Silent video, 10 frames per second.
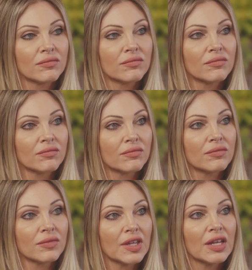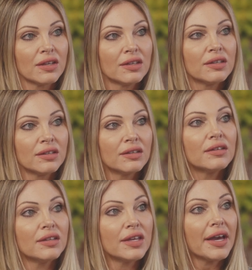you know, it was a lot bigger than I thought
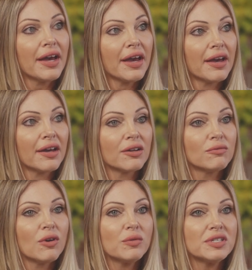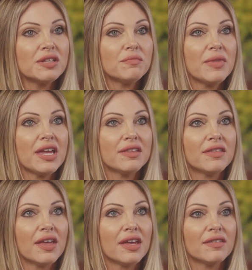it was. Yeah. What was the
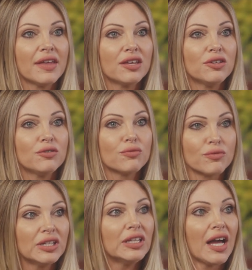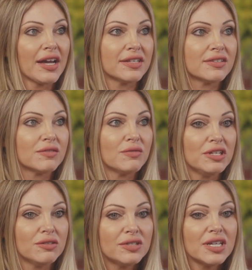main thing that you realized
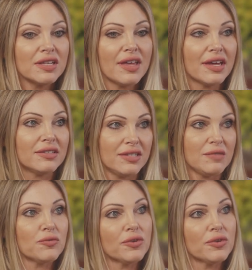when you did that deep